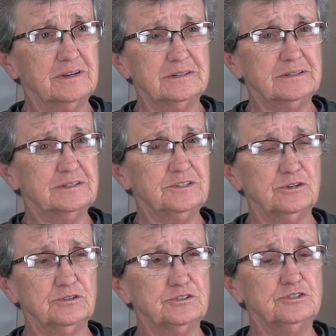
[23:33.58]

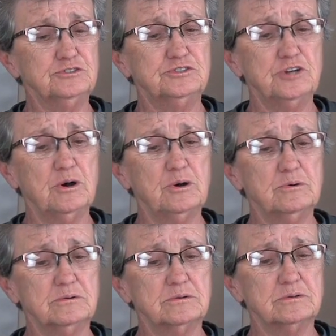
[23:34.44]

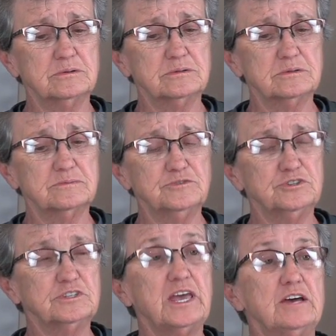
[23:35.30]
You
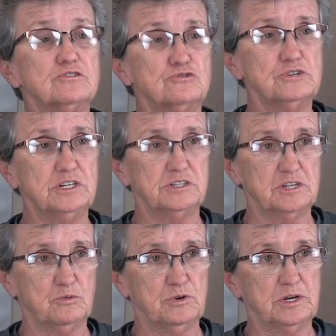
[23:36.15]
can't treat it
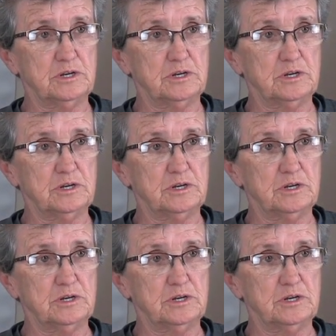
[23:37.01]
that way